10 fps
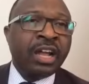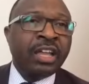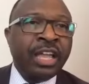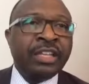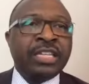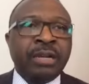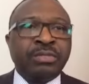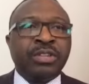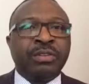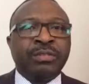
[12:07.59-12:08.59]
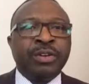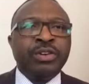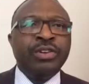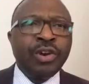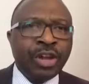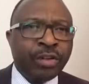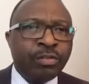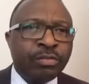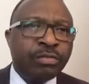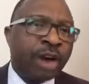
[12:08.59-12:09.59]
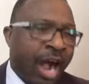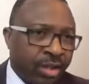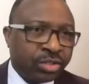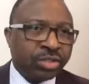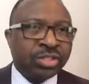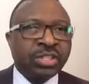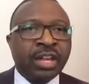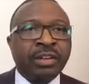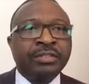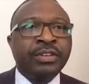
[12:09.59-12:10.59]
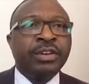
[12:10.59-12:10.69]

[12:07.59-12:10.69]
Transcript: in terms of knowing how to serve,